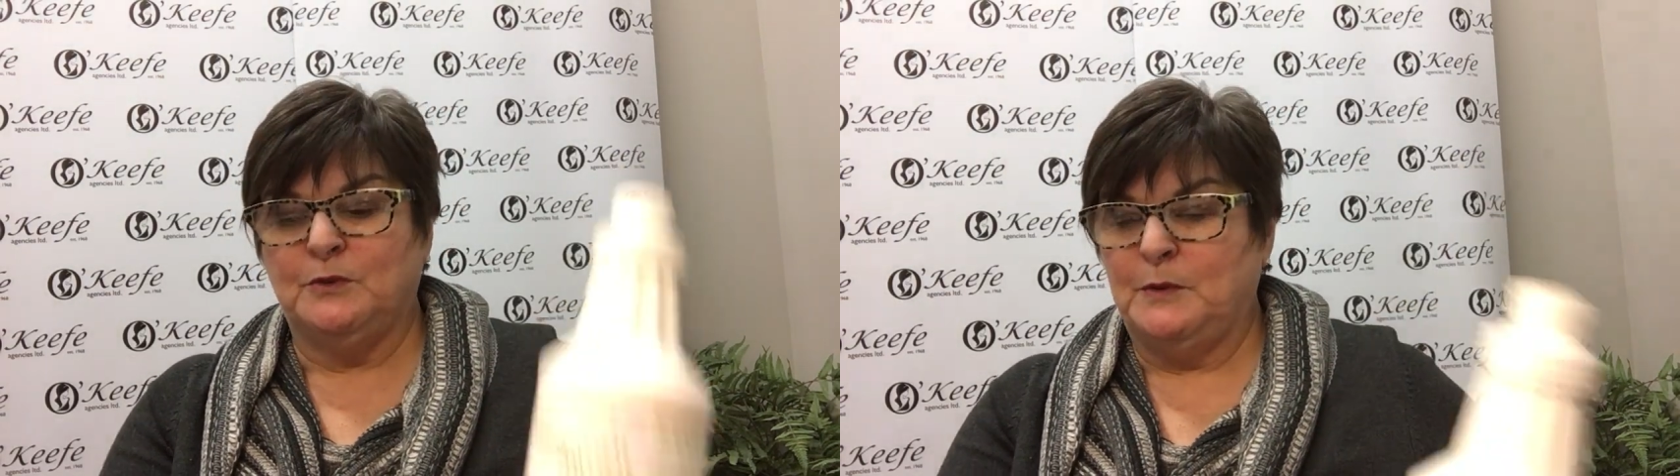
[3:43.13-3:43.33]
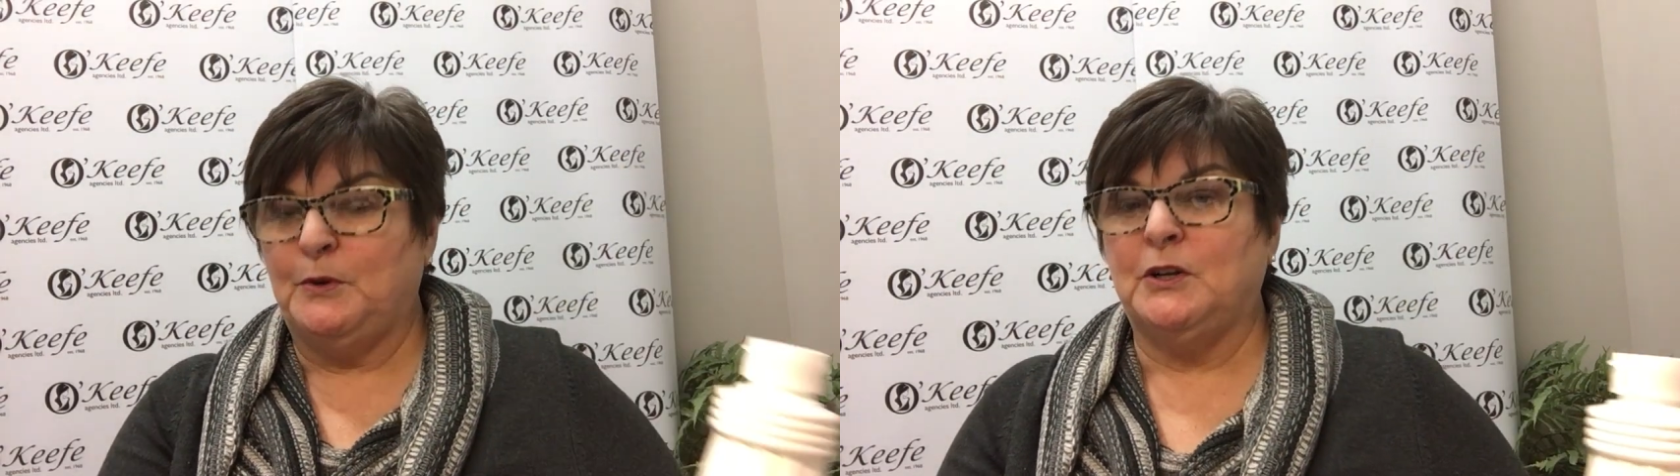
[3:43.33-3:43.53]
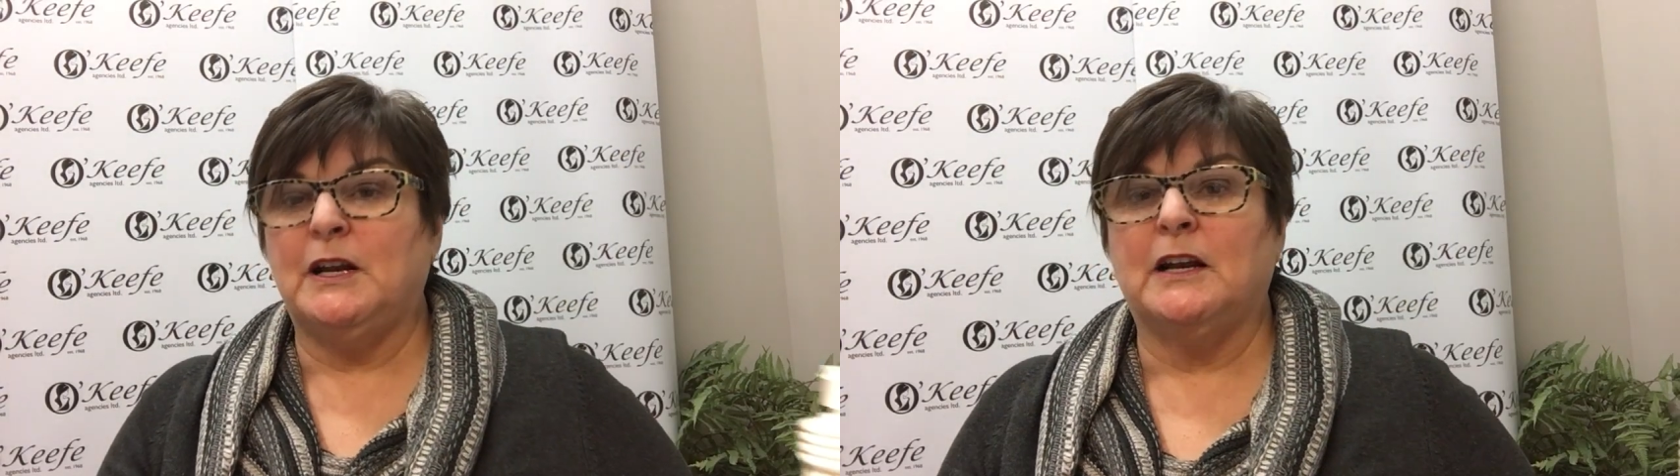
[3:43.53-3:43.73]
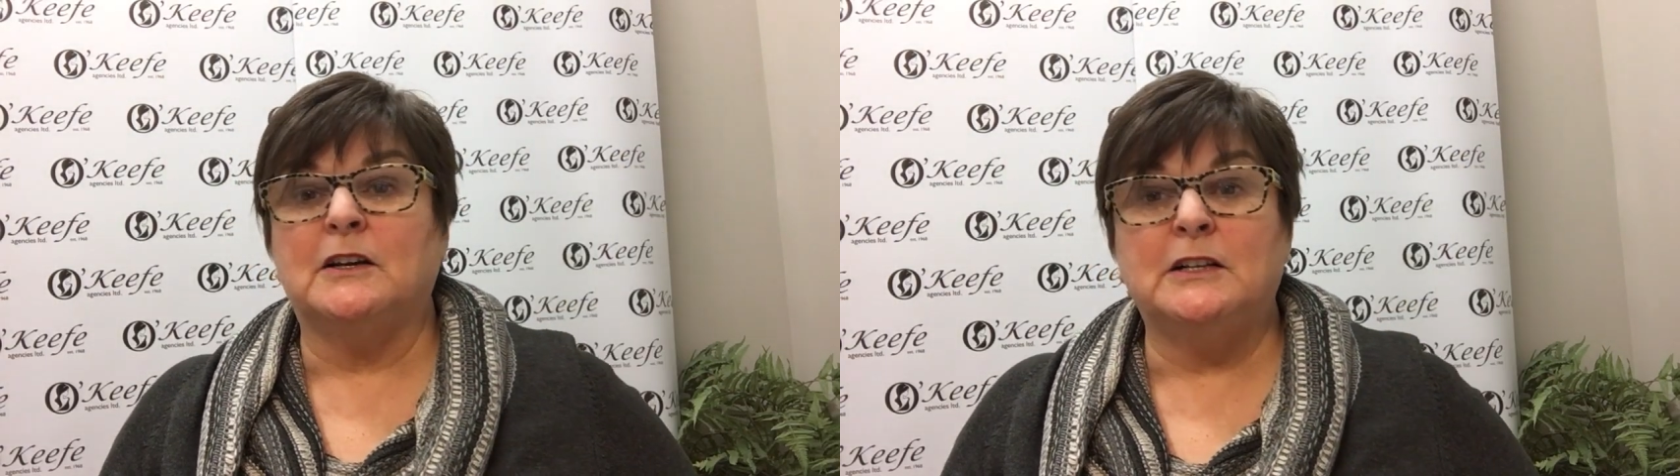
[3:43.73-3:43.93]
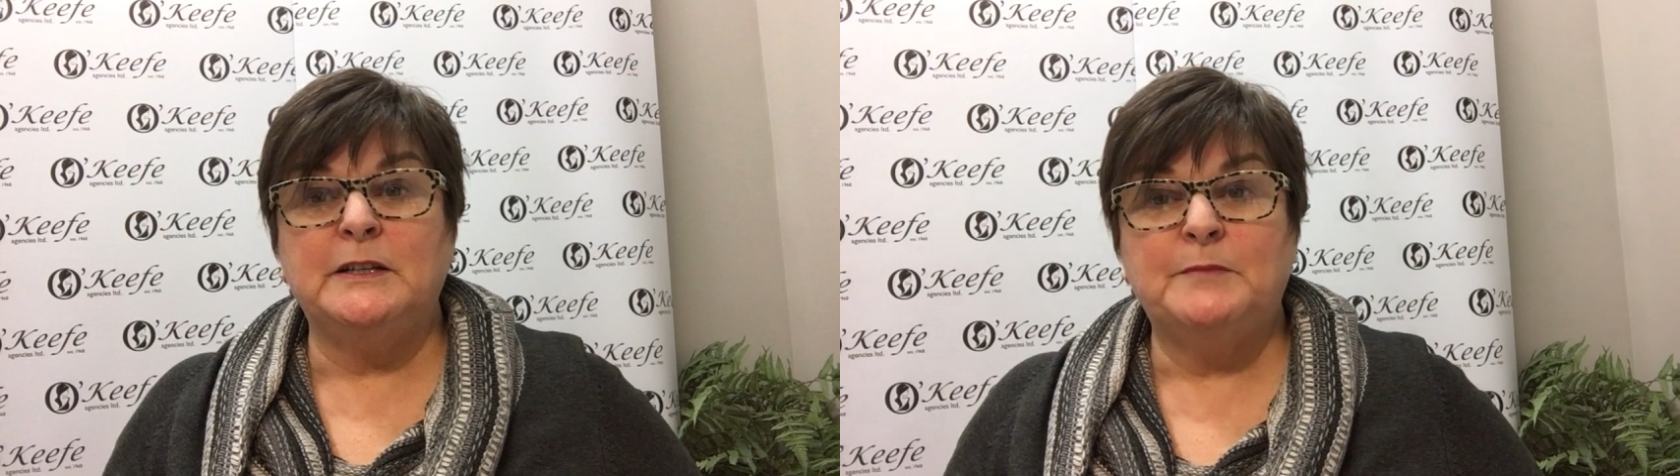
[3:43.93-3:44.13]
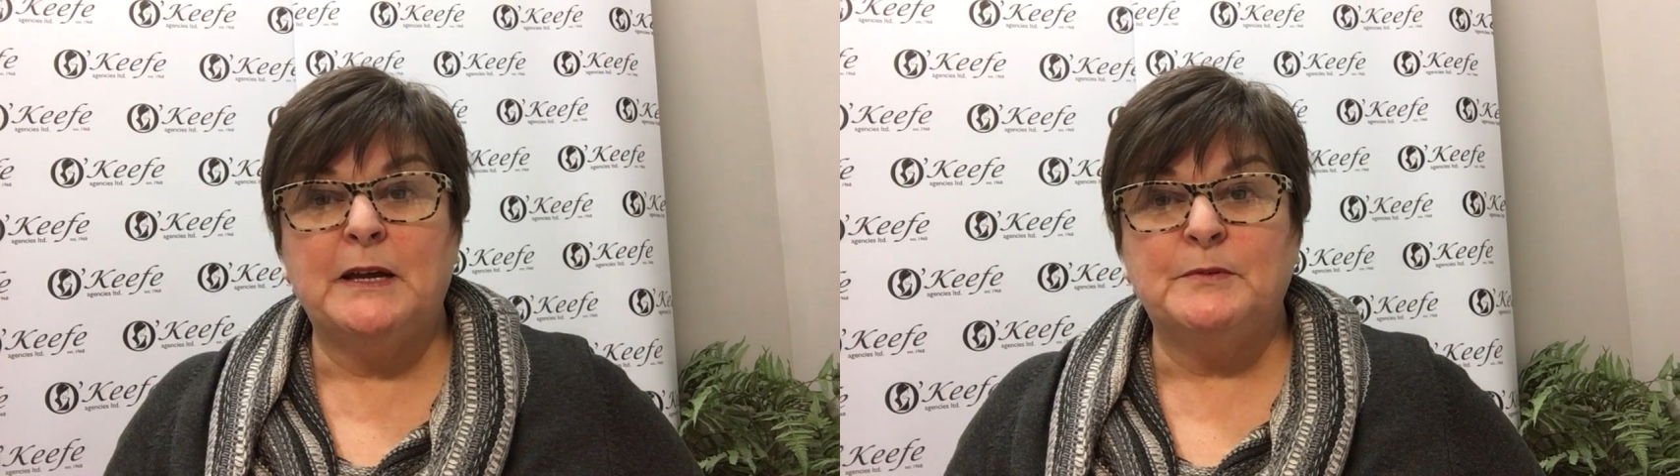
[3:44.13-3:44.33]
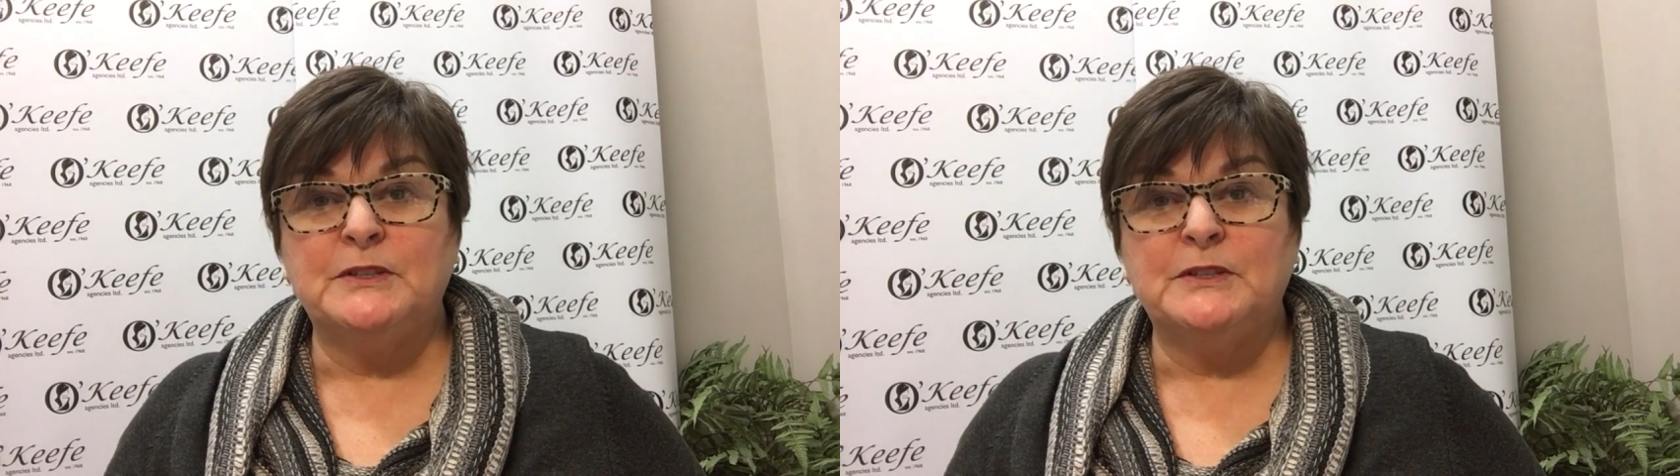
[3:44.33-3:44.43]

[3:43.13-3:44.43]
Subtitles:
We put it on a clean paper